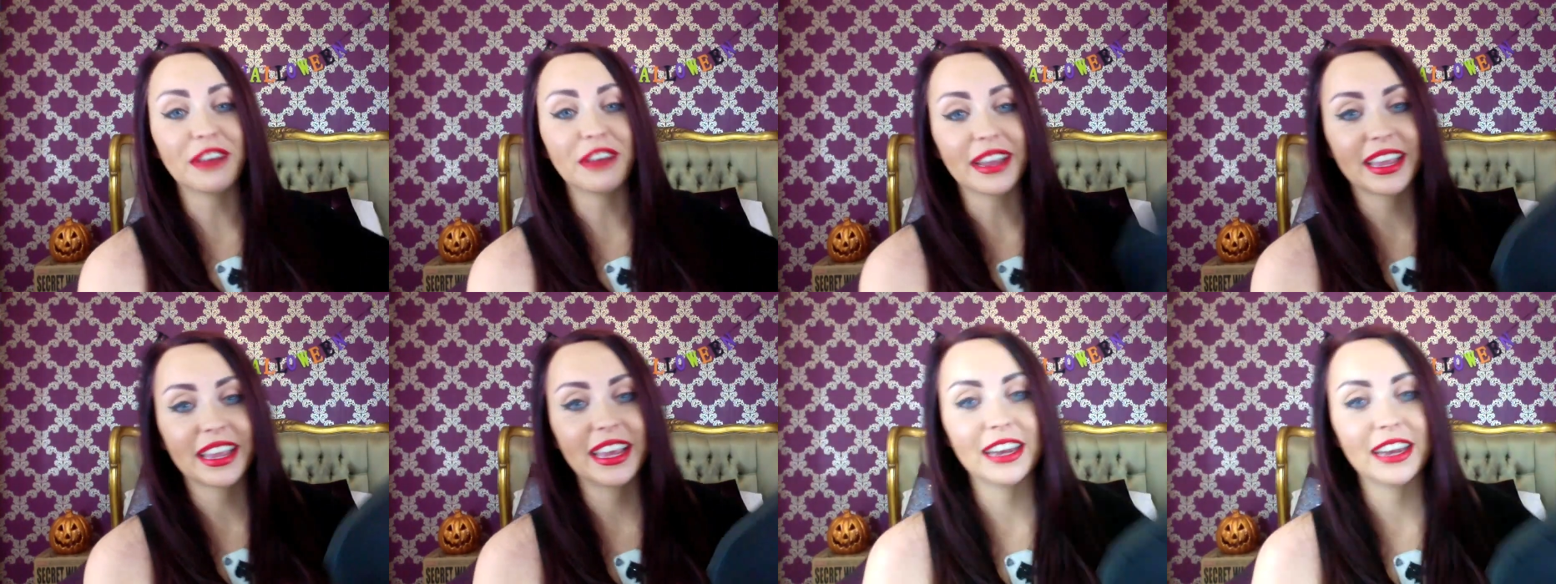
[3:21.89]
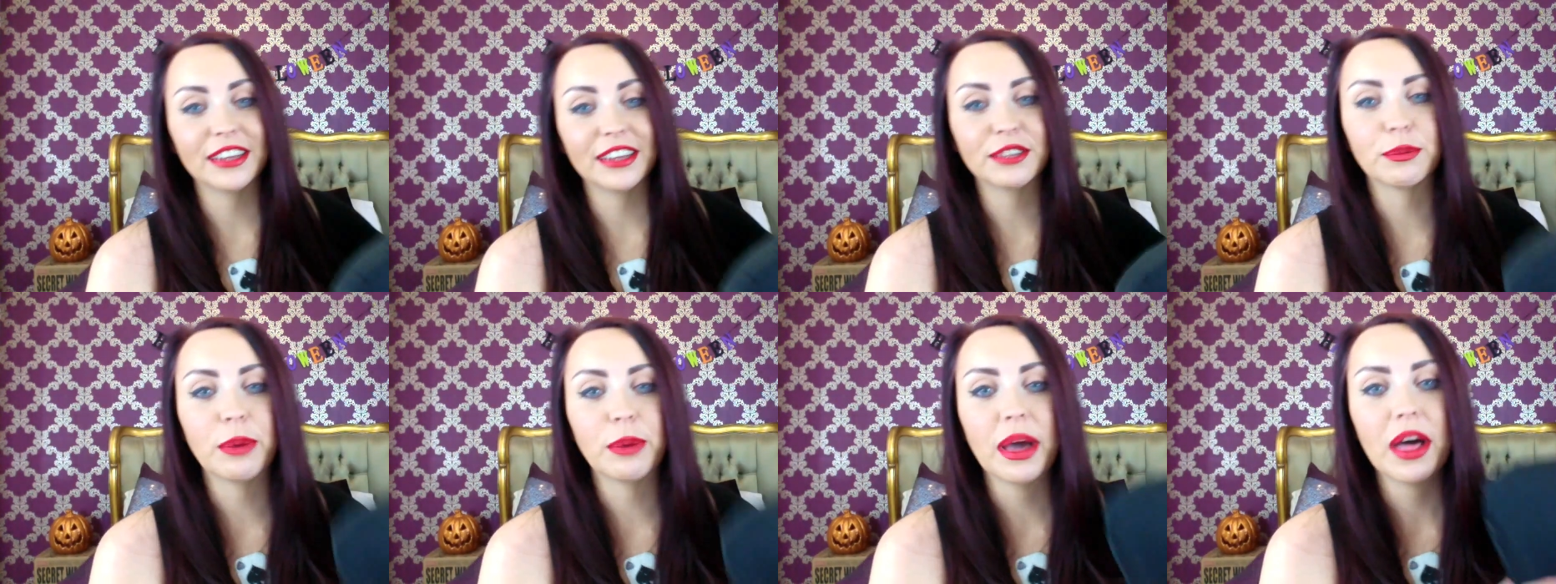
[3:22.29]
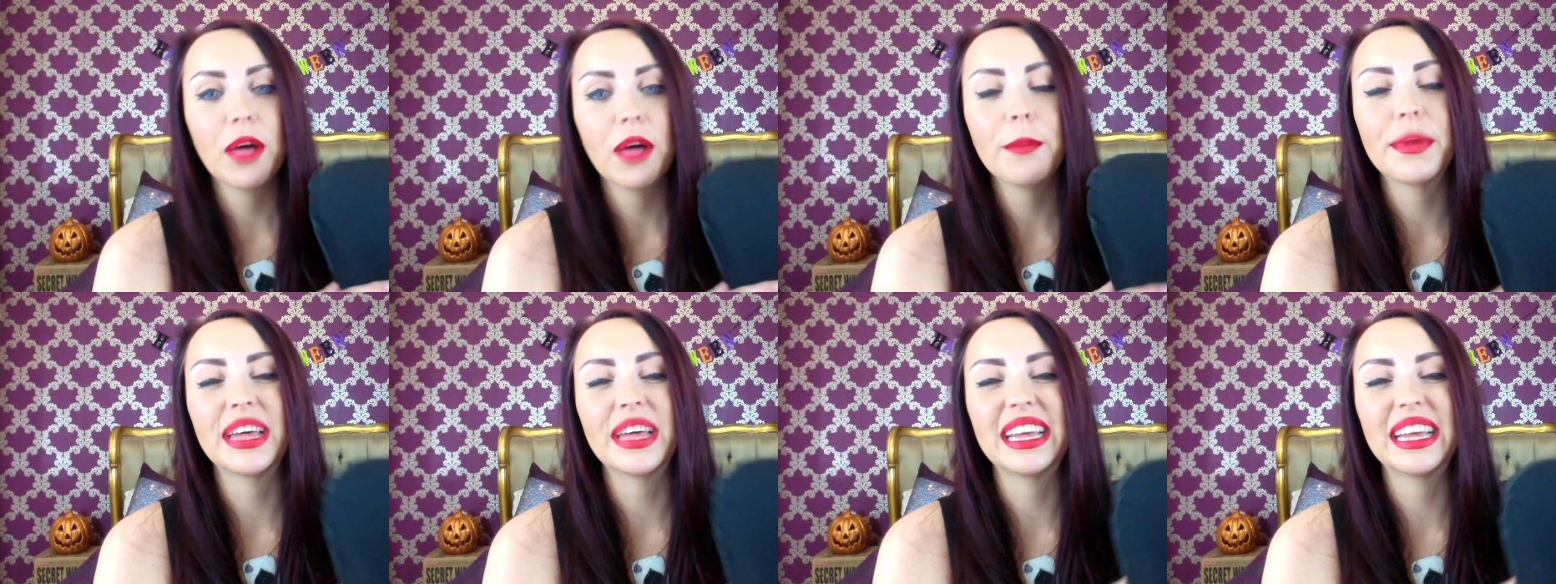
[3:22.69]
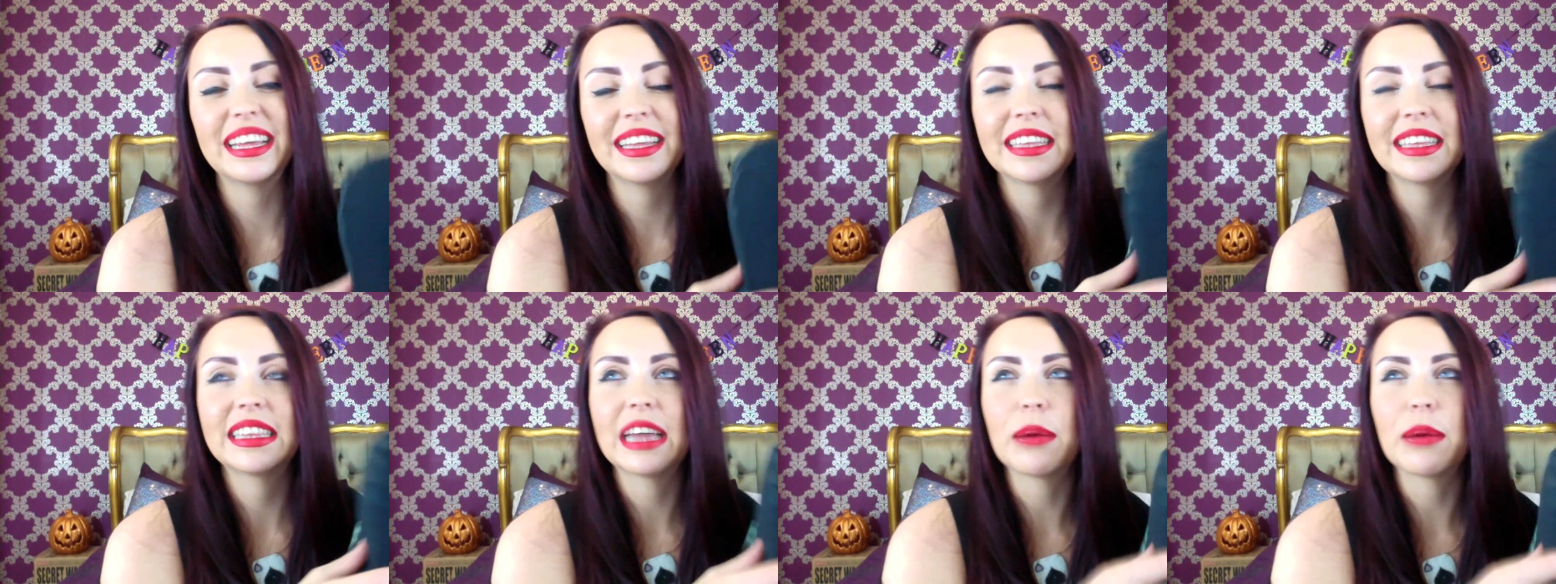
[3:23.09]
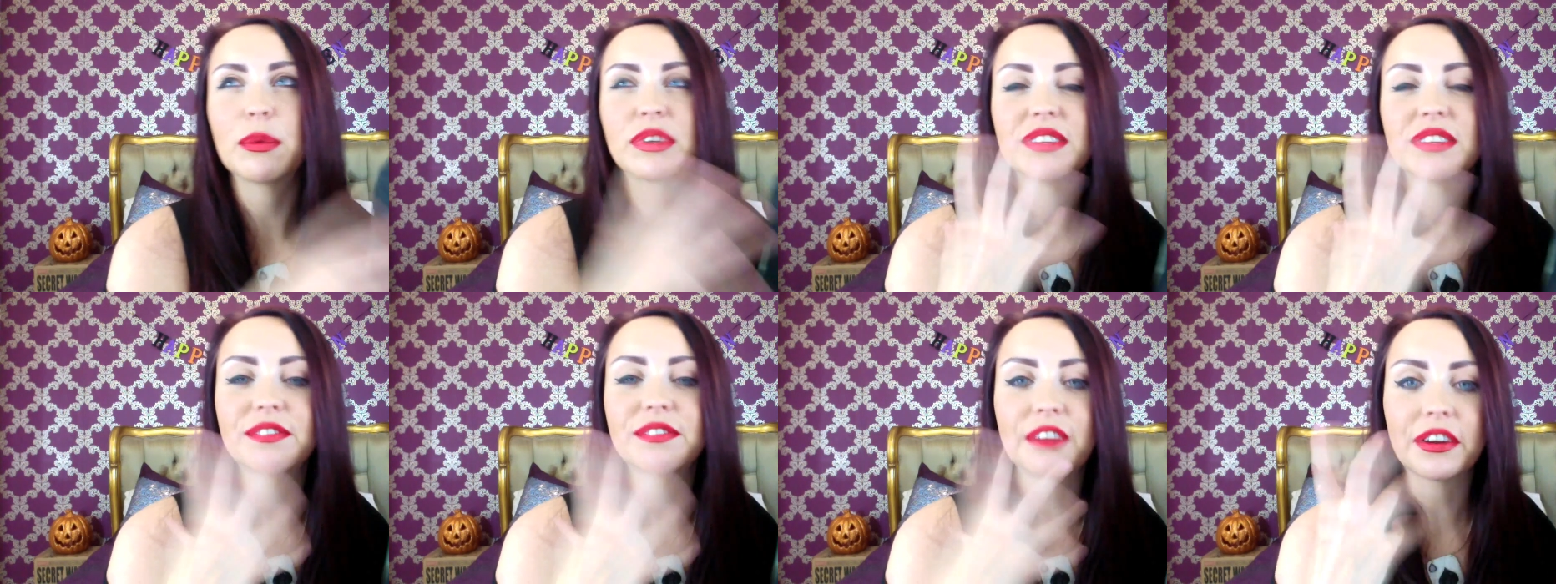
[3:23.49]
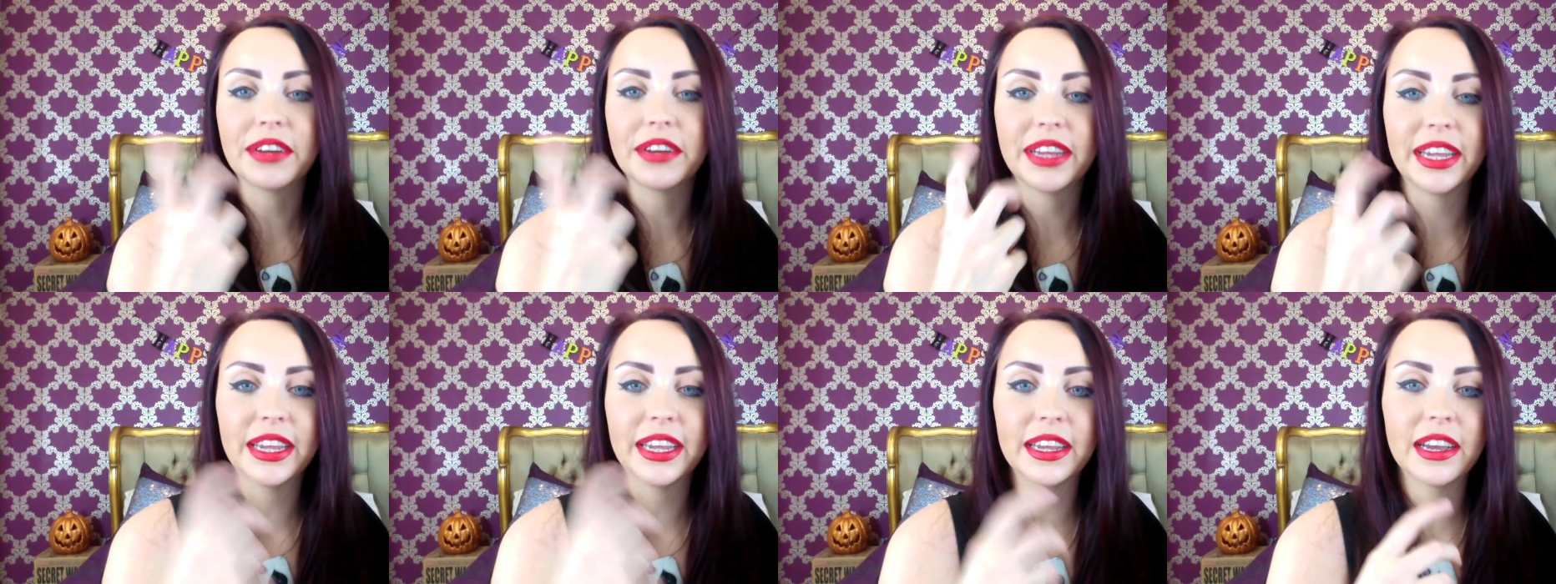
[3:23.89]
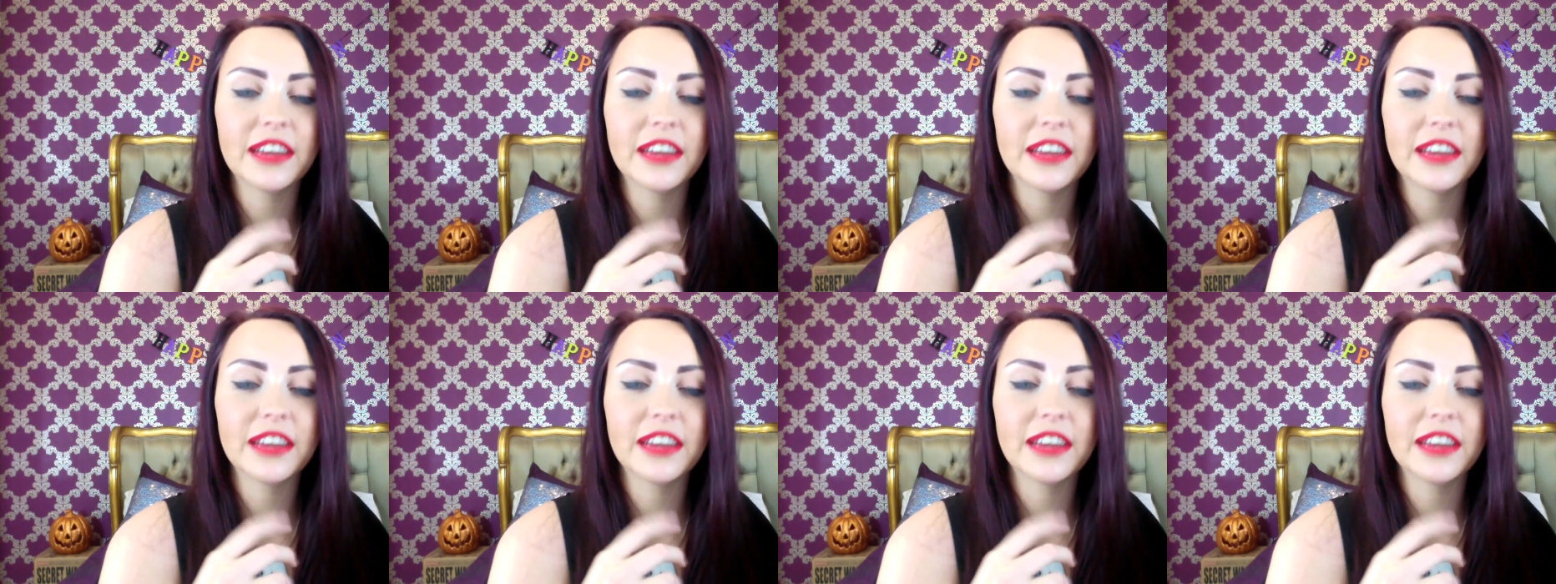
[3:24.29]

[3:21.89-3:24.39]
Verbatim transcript: Dracula as well but that wasn't very,